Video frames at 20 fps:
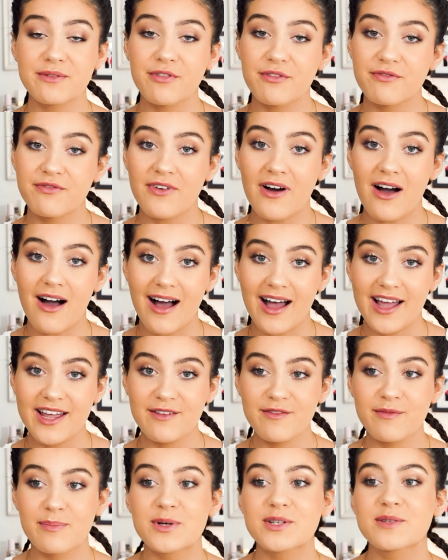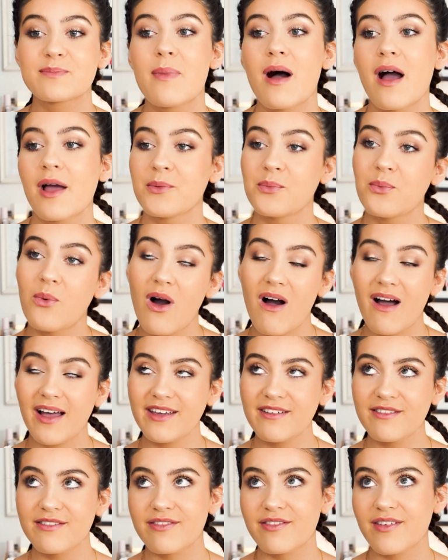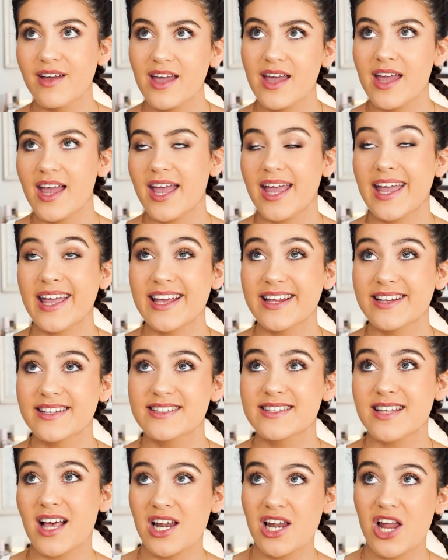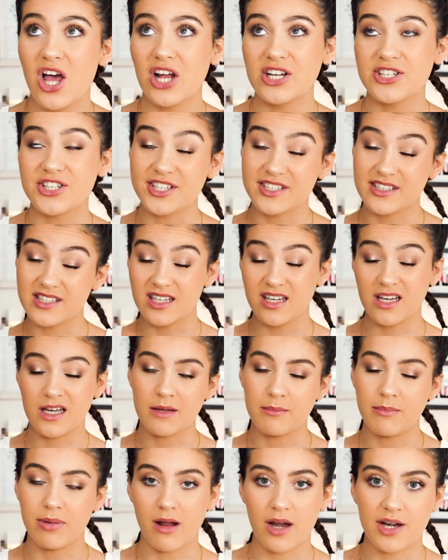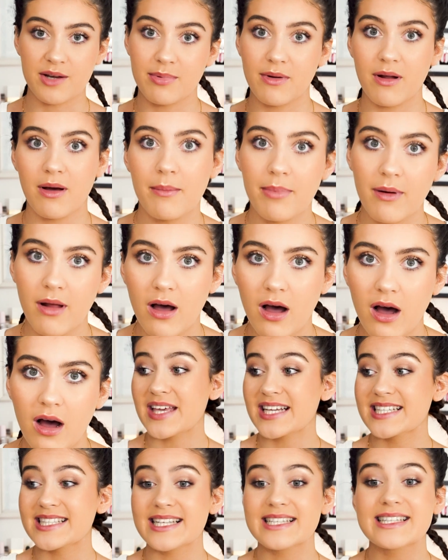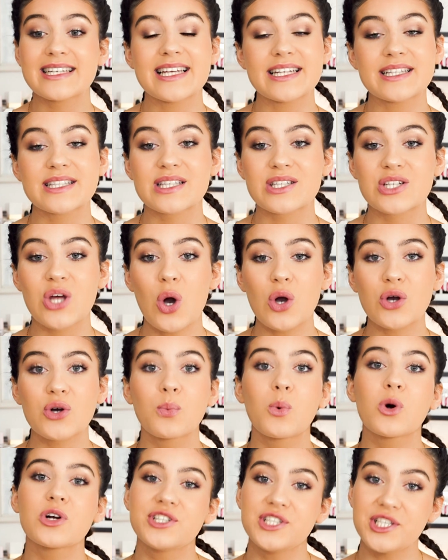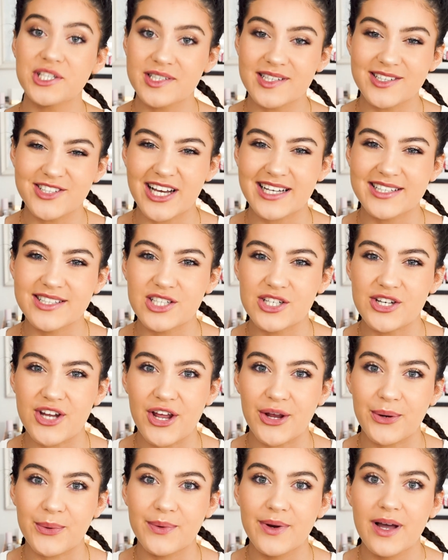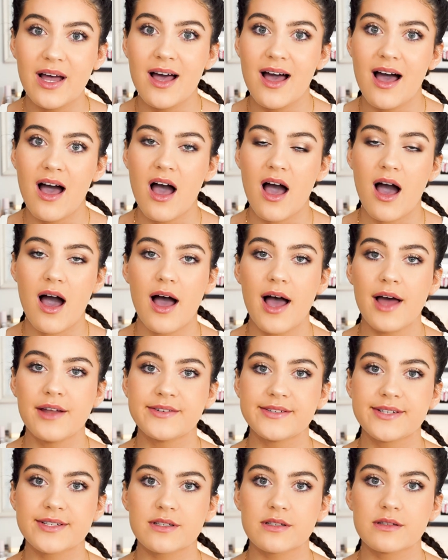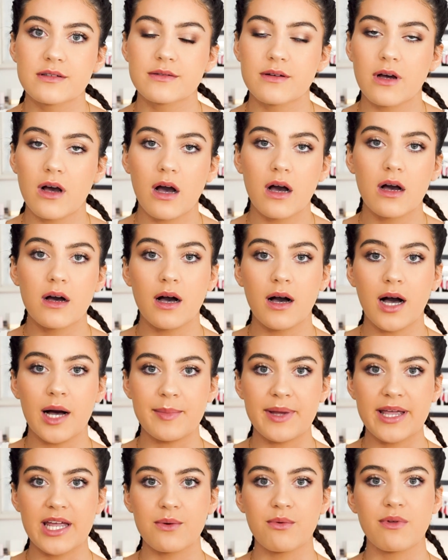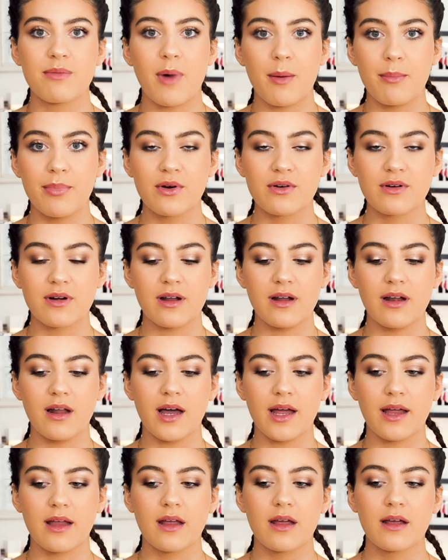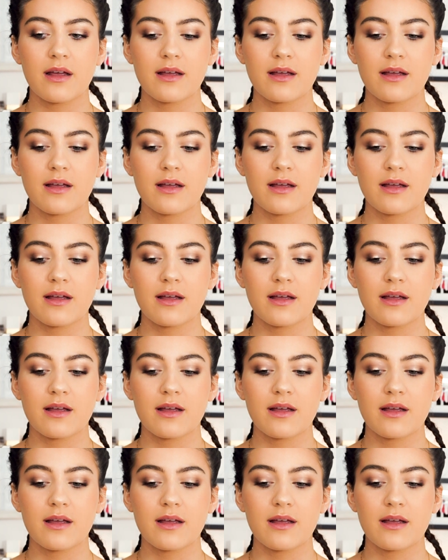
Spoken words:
for 5, but my wife is allergic to blah, blah, blah, blah. This isn't in stock. What do you suggest to do? And I'm here with my booklet like,